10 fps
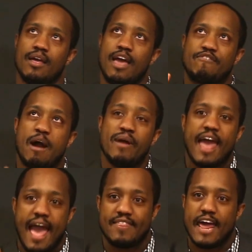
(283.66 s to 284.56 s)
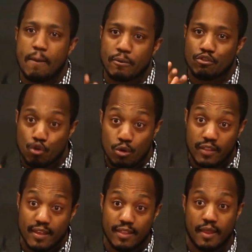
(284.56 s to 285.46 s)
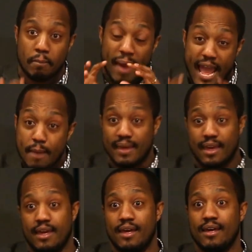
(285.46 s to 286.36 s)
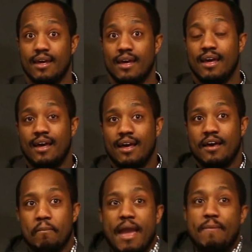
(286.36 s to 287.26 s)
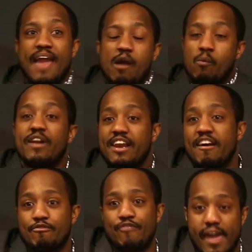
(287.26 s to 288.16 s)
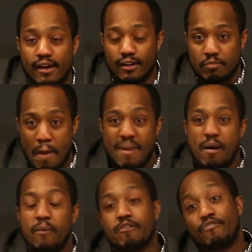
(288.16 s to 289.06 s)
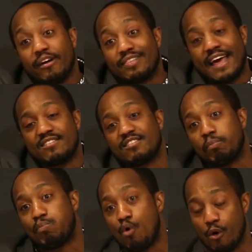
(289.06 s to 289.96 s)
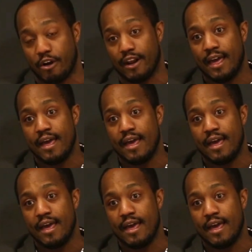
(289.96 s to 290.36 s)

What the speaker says: If I would have had that opportunity, then maybe I wouldn't have failed. Maybe I would have felt that support.